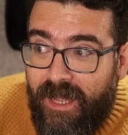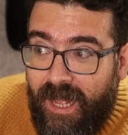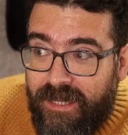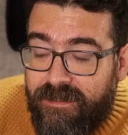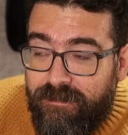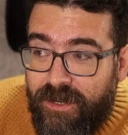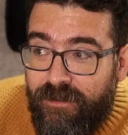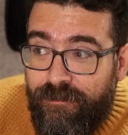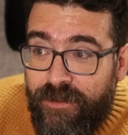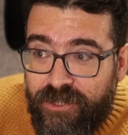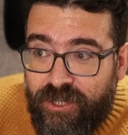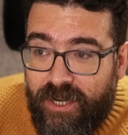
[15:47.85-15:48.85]
hasn't been
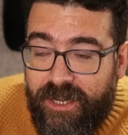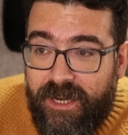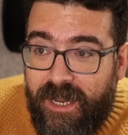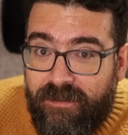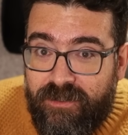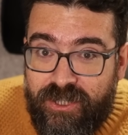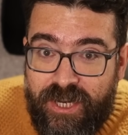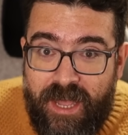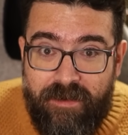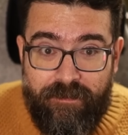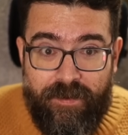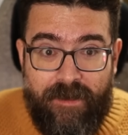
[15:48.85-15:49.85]
officially announced
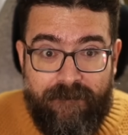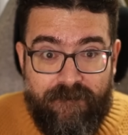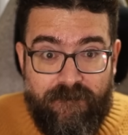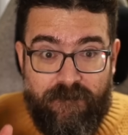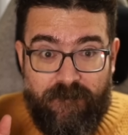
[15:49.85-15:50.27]
yet, but